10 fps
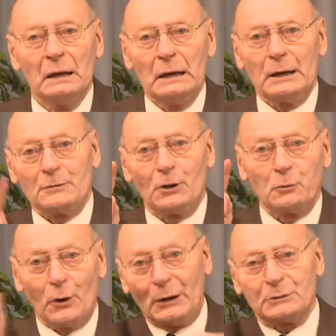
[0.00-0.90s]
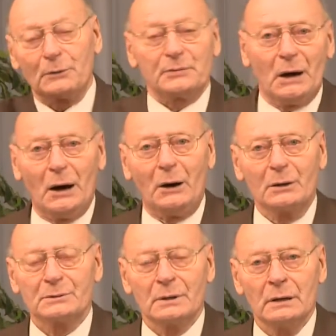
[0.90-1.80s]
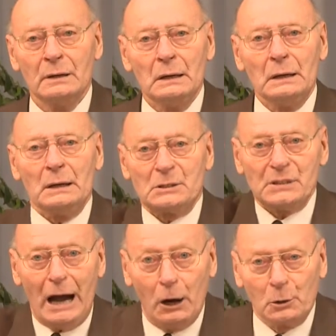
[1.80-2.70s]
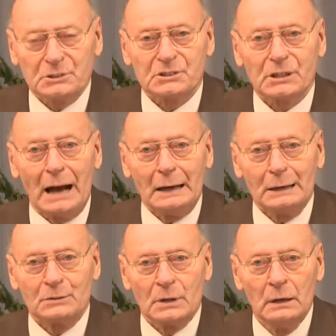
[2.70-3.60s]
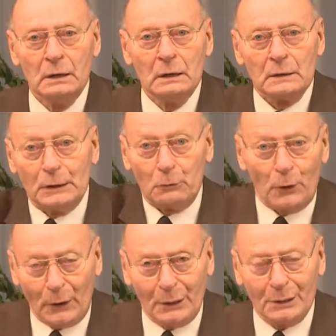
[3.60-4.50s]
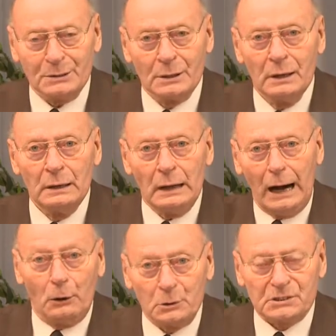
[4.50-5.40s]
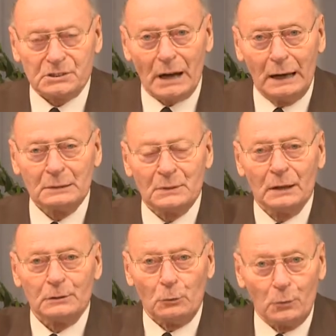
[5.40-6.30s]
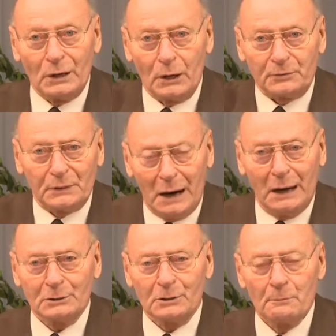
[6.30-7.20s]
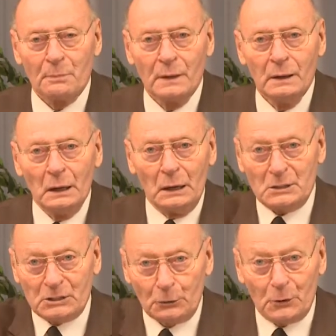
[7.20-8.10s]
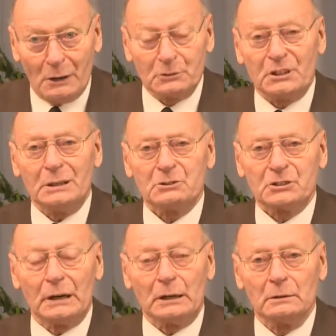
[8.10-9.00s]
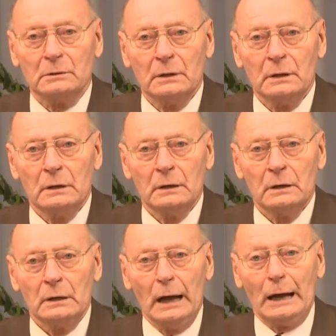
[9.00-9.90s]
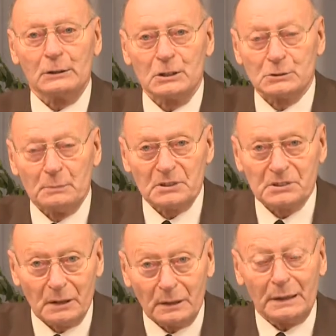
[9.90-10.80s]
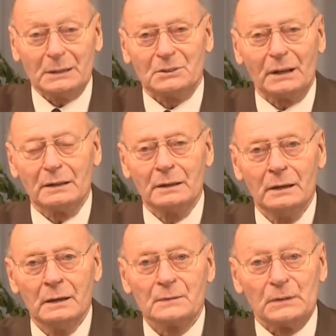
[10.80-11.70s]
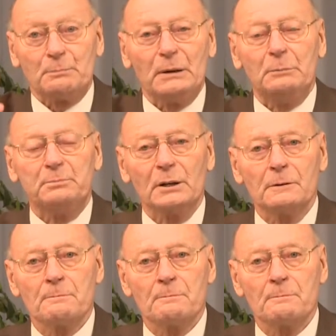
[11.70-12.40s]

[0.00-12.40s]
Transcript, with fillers: in the Word of God is outside the Word, outside the will of God, is a wrong teaching and is misleading the people.